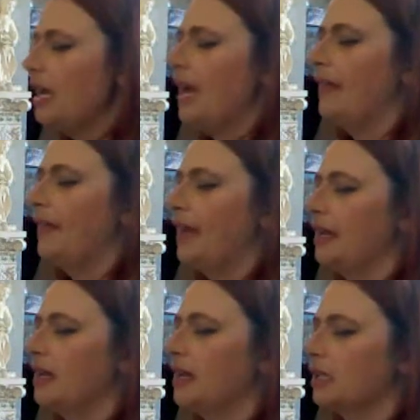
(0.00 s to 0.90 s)
and that
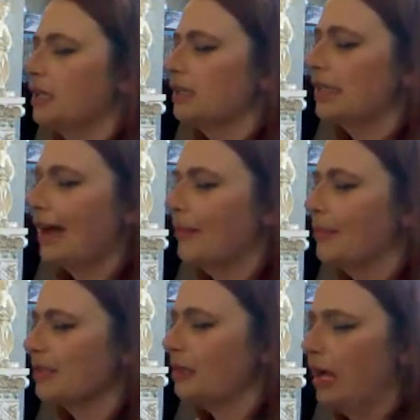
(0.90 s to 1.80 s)
this happens
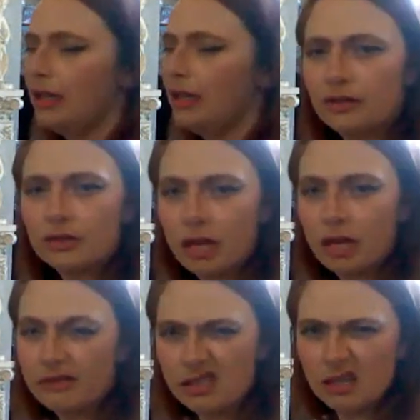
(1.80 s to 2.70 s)
a lot, like you're kind of
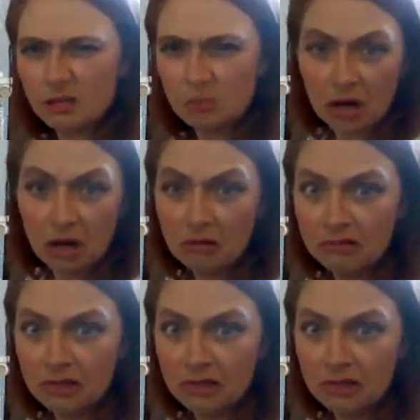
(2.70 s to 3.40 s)
accident prone.